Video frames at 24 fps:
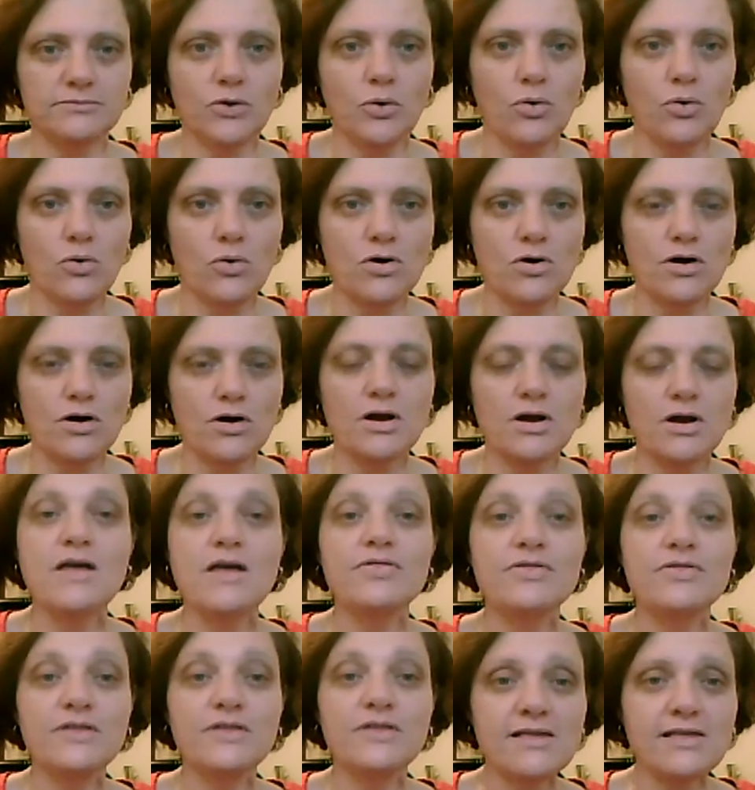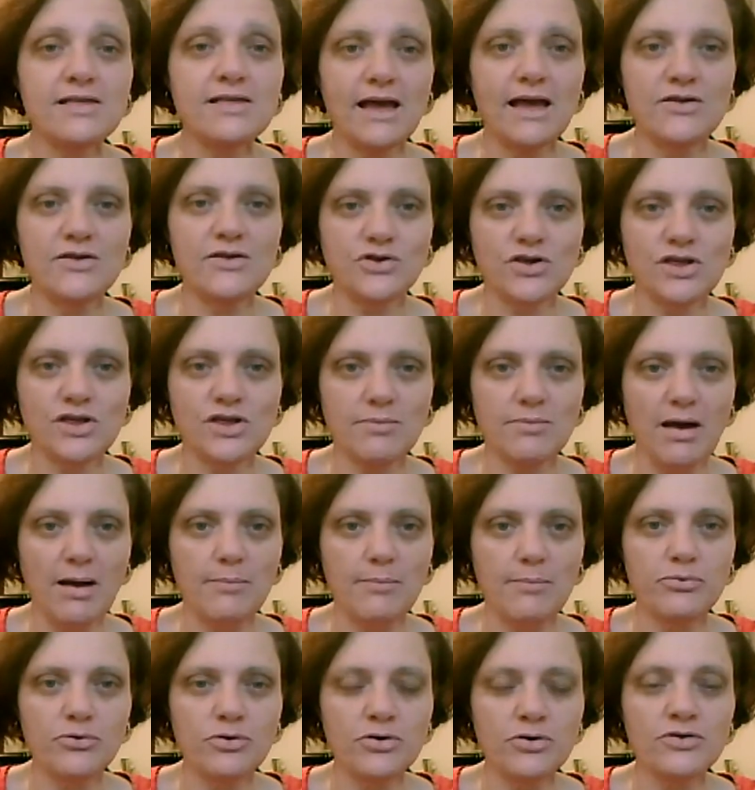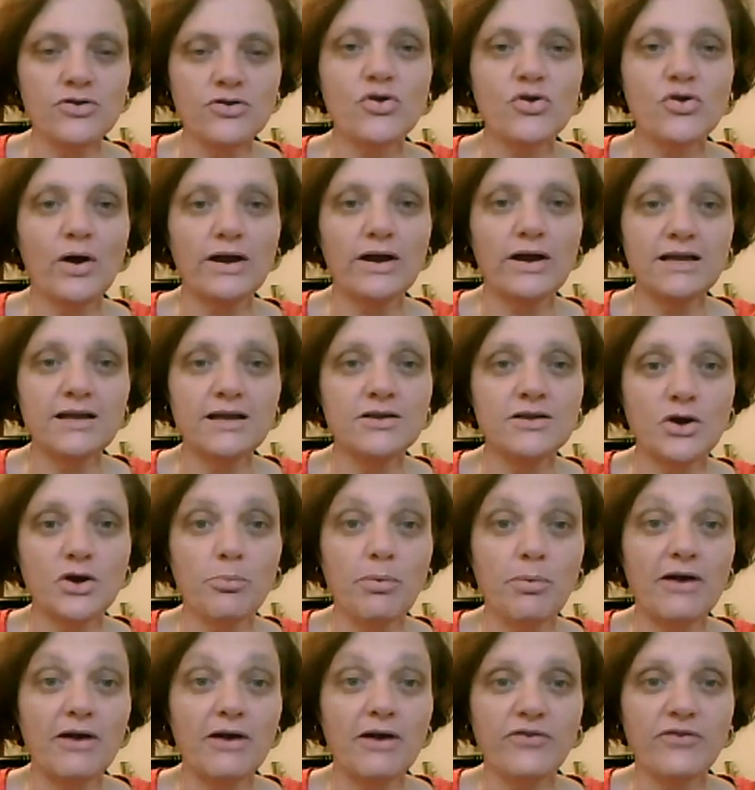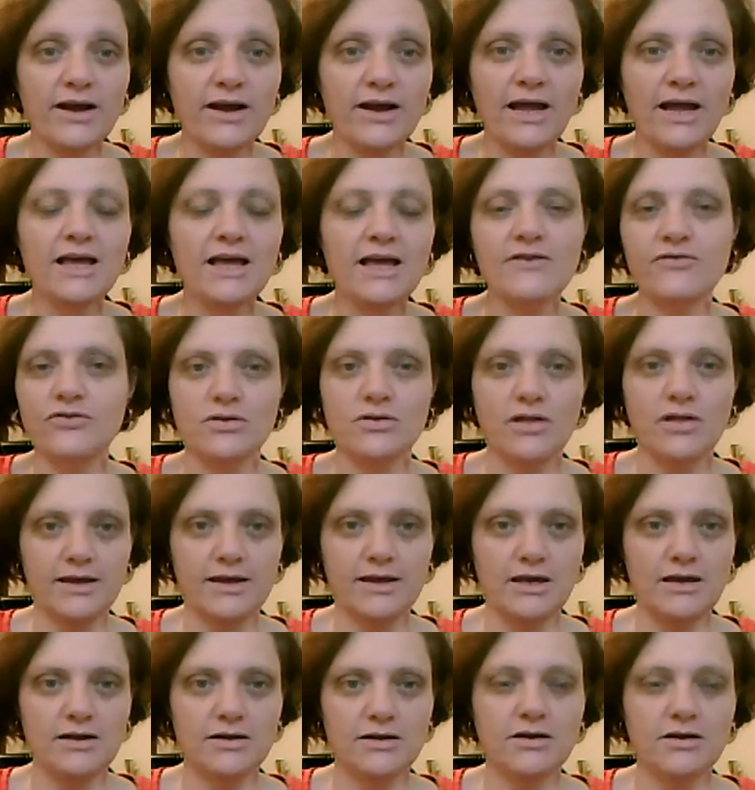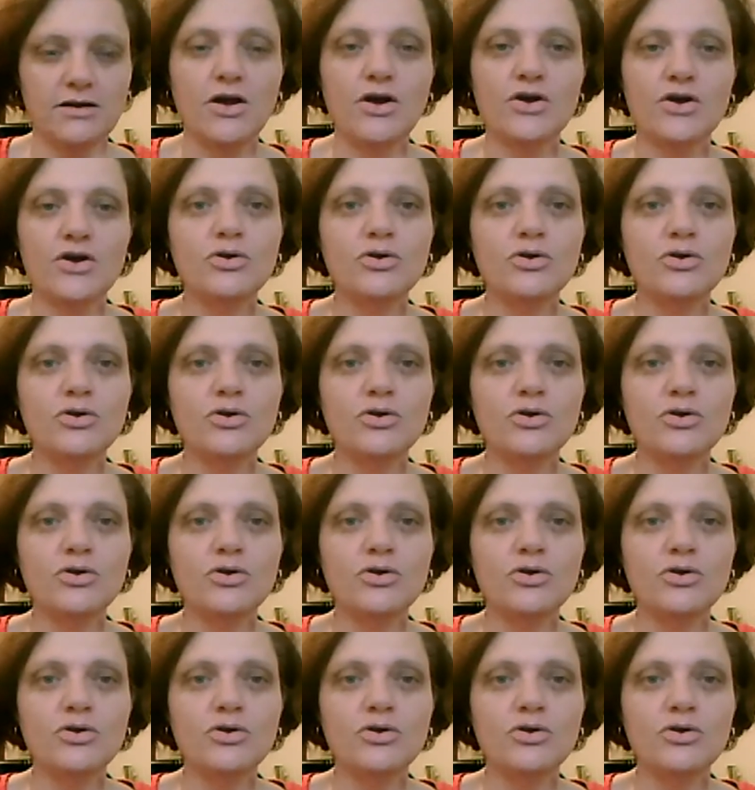Or this date is just about booked, so I need to know by Friday if you'd like in.